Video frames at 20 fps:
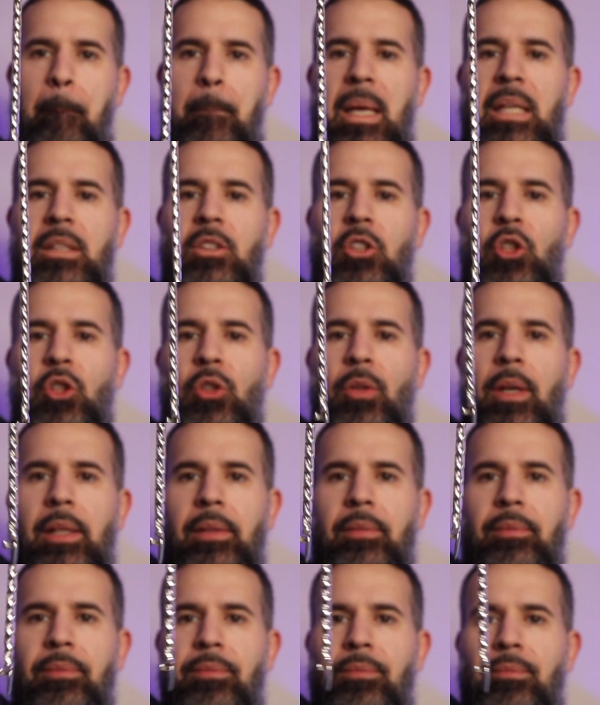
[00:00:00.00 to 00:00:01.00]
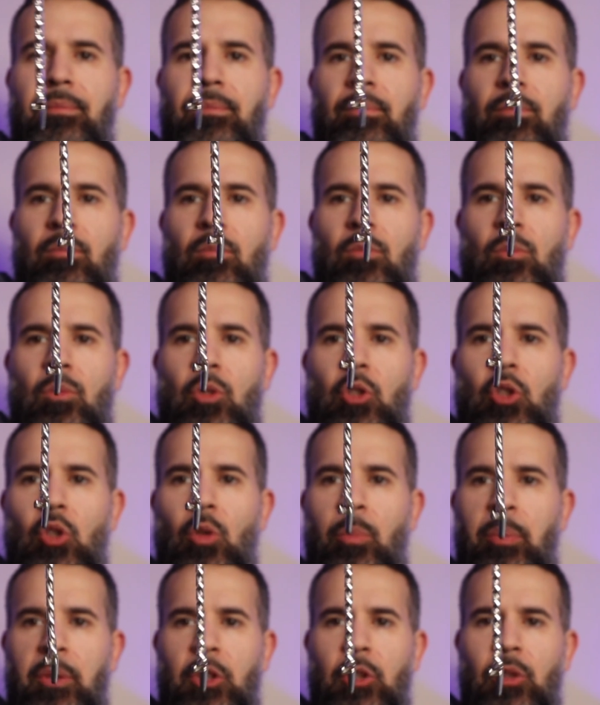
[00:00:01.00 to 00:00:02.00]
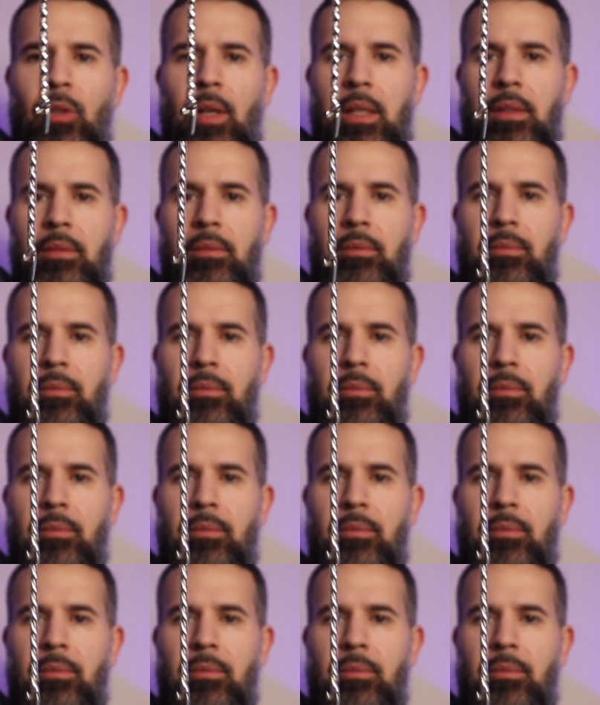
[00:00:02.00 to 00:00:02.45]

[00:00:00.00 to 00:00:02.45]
Pin straight. Super straight.